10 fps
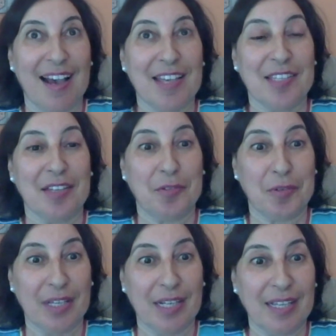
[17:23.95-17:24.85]
I said,
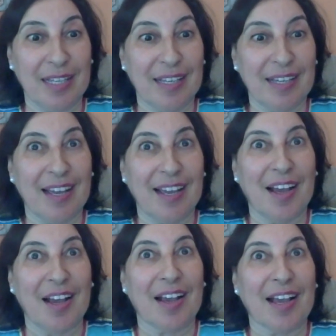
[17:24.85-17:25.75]
really?
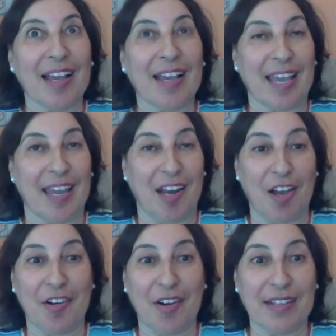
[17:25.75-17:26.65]
Can
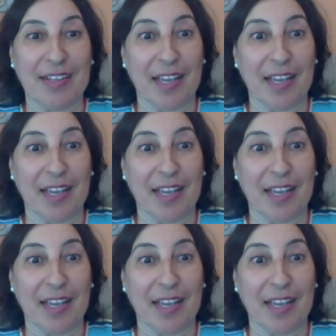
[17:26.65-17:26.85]
I write?